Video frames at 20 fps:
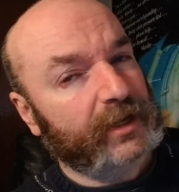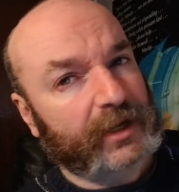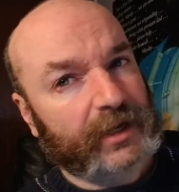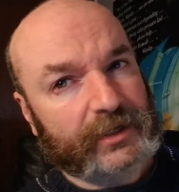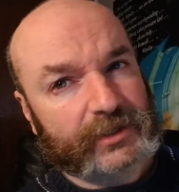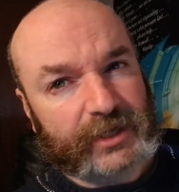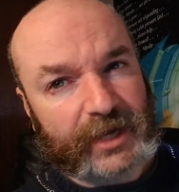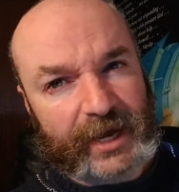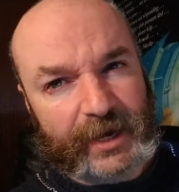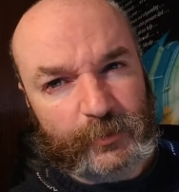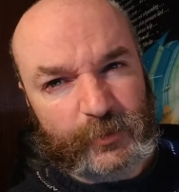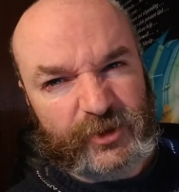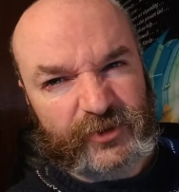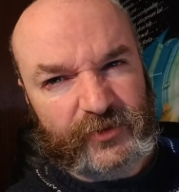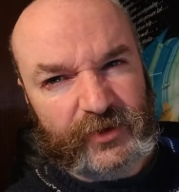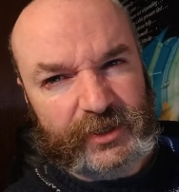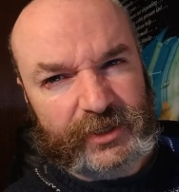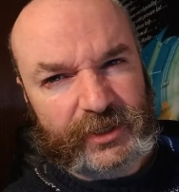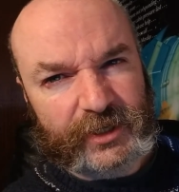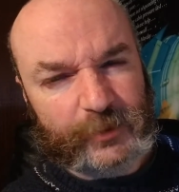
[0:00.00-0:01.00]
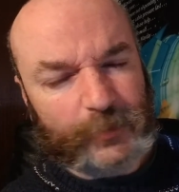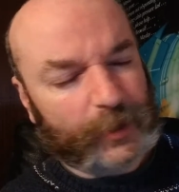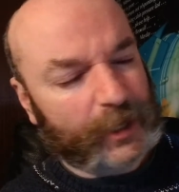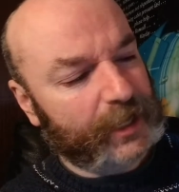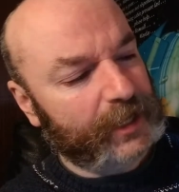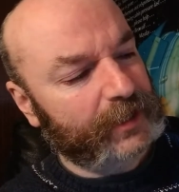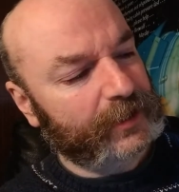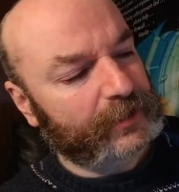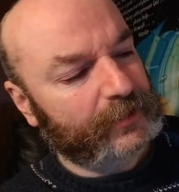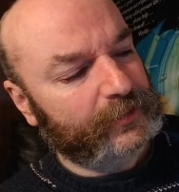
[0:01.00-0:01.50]
That's atmosphere type
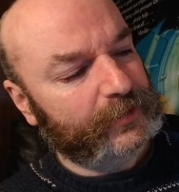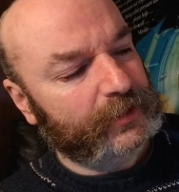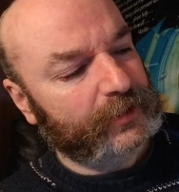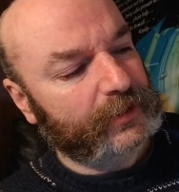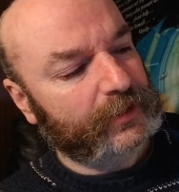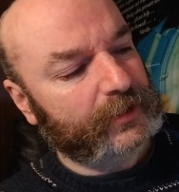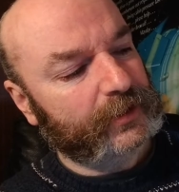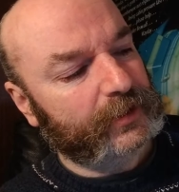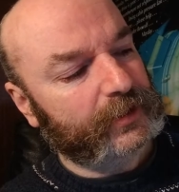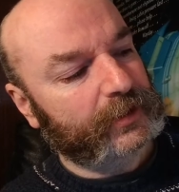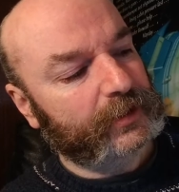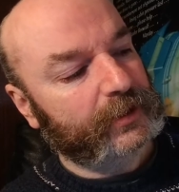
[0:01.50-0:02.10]
A, I think.